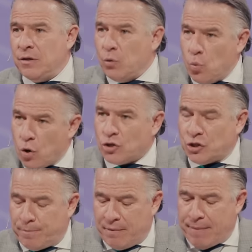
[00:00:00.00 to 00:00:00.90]
The
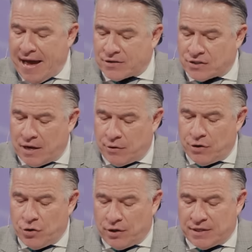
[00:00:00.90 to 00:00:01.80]
worshiping backslider.
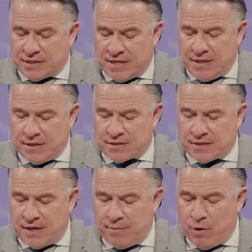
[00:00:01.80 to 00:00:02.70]
And you're going to see
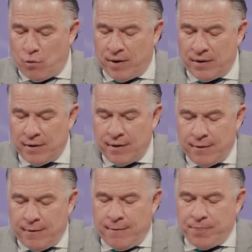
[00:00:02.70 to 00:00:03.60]
this in a moment.
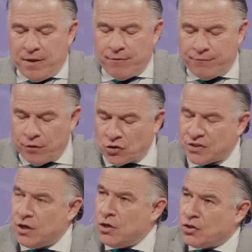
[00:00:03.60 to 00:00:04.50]

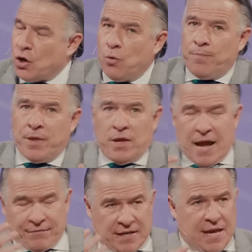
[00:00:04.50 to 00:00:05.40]
First, so you
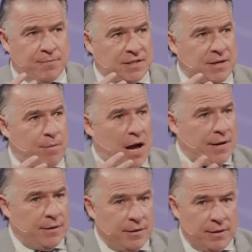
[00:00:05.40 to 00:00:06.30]
have to keep this in
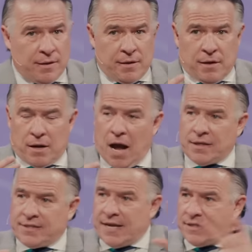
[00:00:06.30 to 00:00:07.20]
mind.
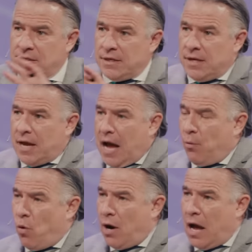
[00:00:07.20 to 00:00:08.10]
God says, I
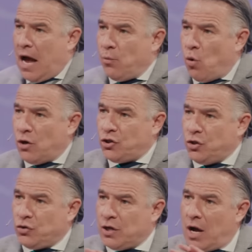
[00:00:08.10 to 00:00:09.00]
want, I want
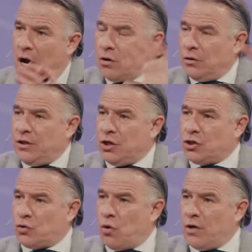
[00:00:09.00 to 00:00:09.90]
you to utterly
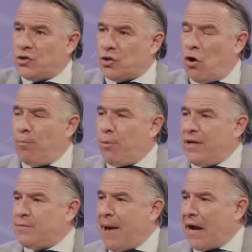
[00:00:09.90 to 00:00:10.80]
destroy. Saul
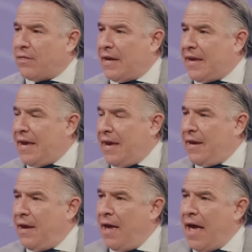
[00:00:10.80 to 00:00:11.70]
brings back the
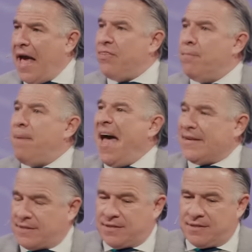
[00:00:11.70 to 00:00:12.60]
king and the
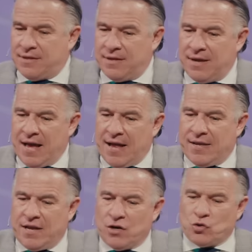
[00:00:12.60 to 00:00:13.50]
best. And
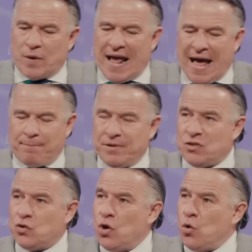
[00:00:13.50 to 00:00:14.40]
here's what
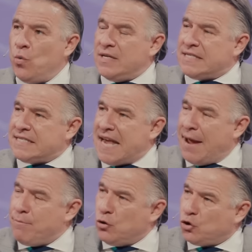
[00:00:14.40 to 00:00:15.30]
happens when
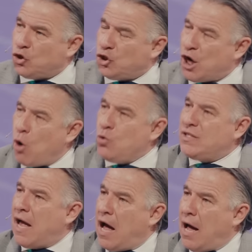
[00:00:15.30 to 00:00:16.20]
Samuel
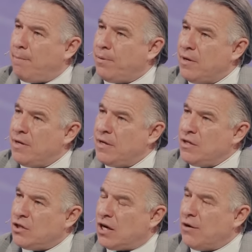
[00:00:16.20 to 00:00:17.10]
shows up
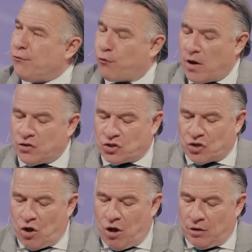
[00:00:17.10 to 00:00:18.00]
to confront
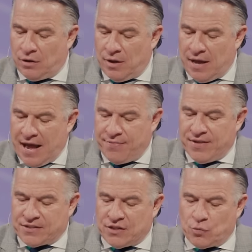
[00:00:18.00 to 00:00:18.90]
Saul. And
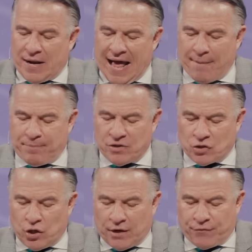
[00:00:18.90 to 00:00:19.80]
this is what
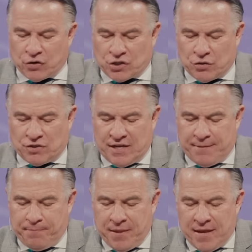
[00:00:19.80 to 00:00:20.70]
happens. Look at verse
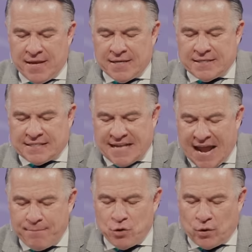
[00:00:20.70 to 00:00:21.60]
13.
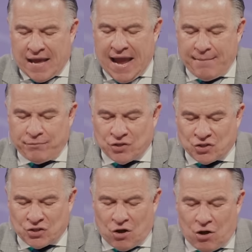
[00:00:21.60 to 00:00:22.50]
Samuel came to
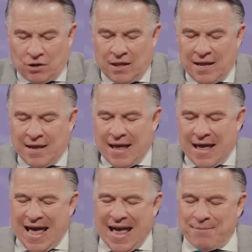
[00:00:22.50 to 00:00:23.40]
Saul,
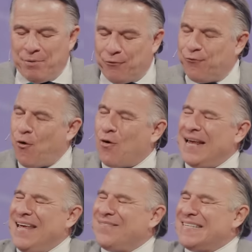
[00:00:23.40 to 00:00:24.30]
and before
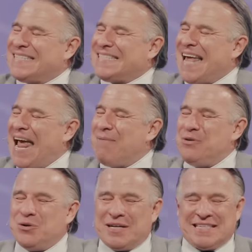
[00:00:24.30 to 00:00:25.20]
even
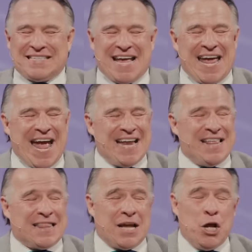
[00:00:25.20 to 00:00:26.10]
Samuel could say
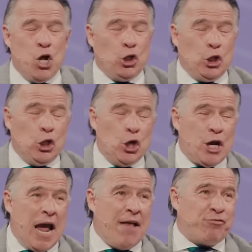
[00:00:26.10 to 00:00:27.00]
anything,
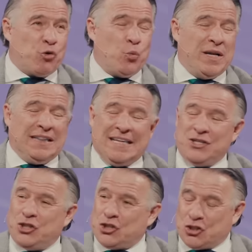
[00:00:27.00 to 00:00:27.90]
look at the
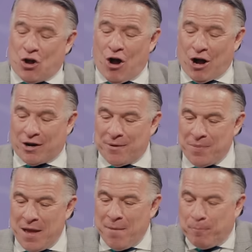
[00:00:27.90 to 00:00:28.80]
religious talk.
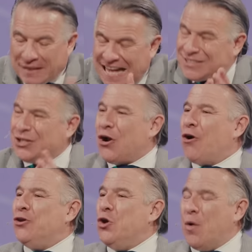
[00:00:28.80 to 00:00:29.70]
Blessed
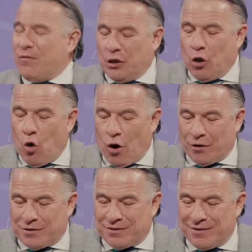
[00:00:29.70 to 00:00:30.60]
are you of the Lord.